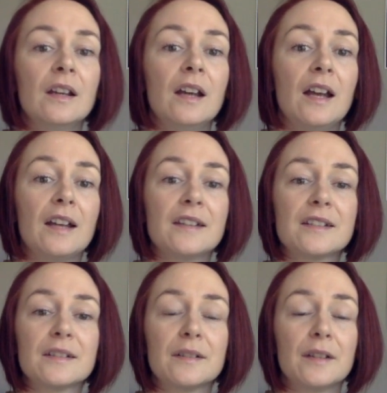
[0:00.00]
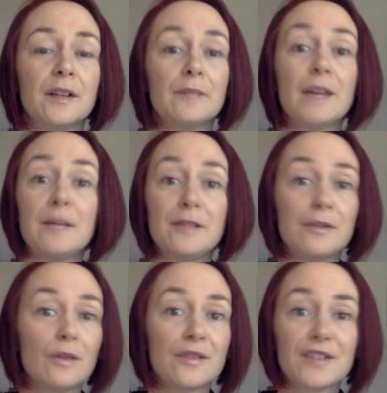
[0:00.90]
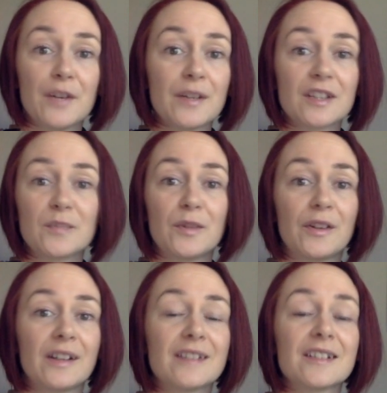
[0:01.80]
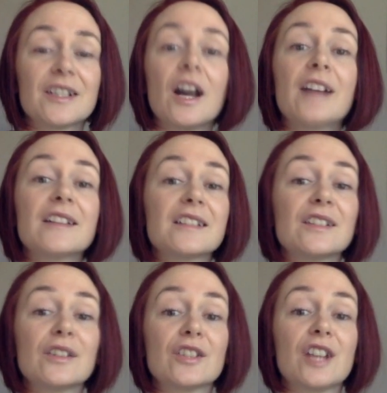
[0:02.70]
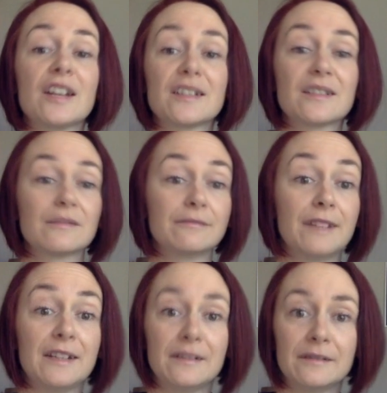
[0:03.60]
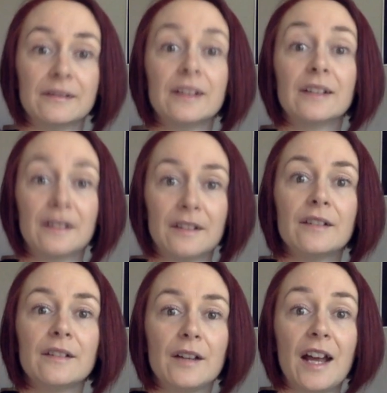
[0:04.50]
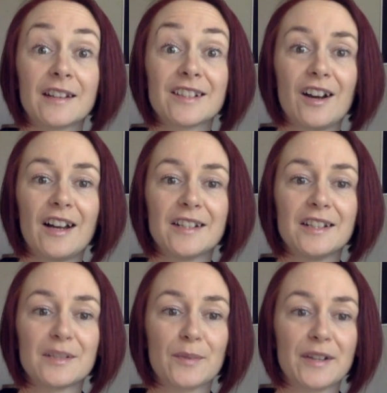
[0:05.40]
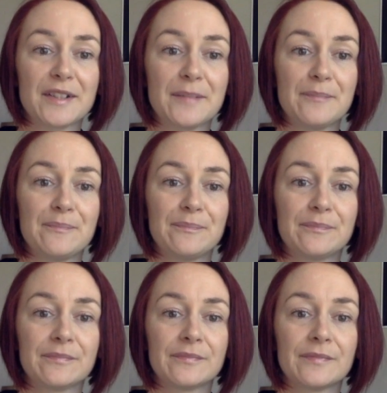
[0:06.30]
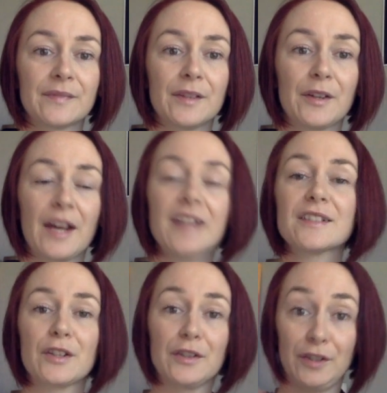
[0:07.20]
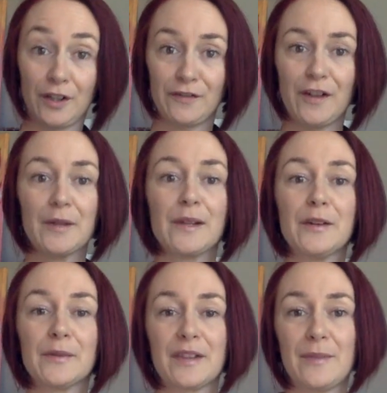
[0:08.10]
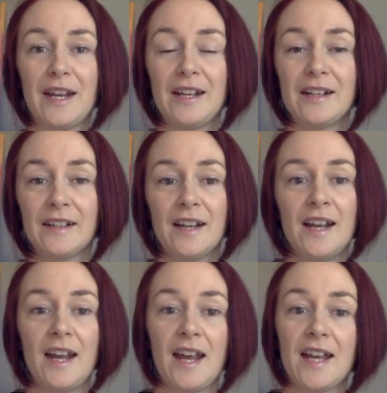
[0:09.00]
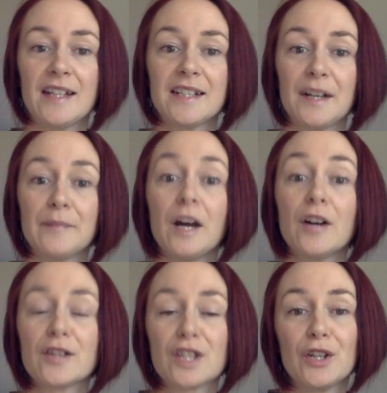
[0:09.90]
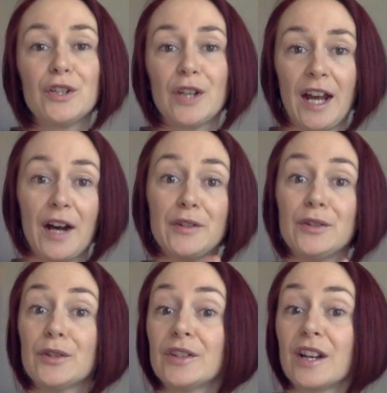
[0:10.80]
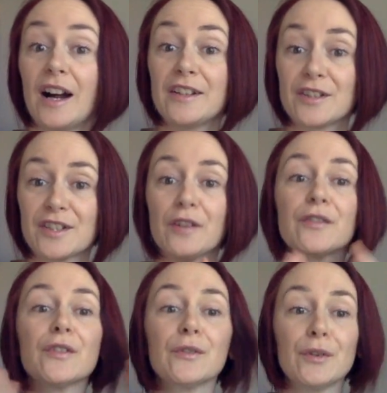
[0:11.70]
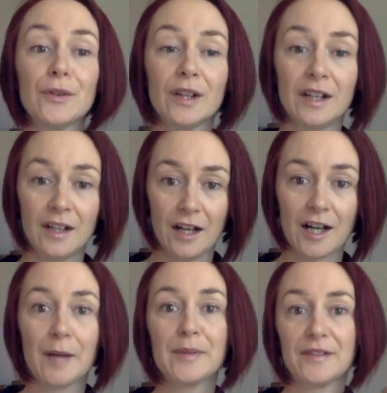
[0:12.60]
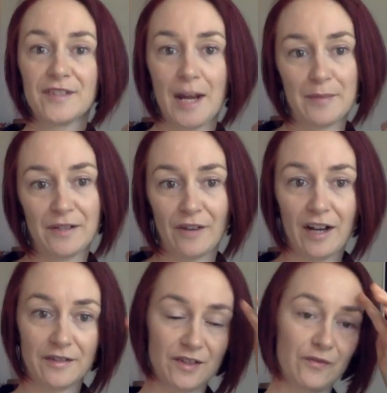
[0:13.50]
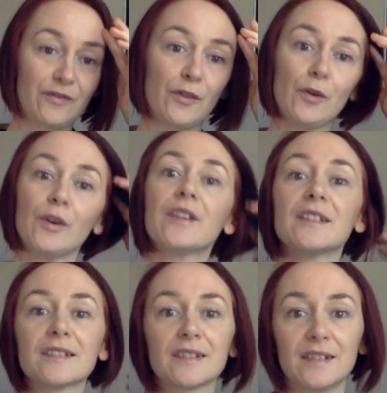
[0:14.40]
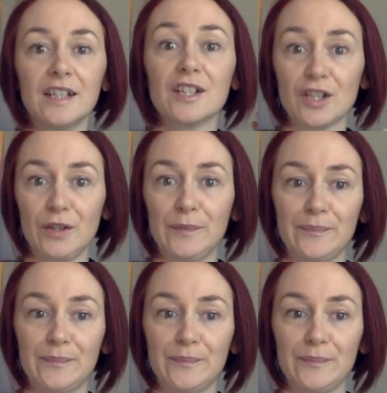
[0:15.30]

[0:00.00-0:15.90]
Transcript: And maybe you also experience a tightness in your chest when anxiety is present. Okay, so you can follow along with me, and I'll show you how you could guide yourself through a couple of tapping rounds for this issue.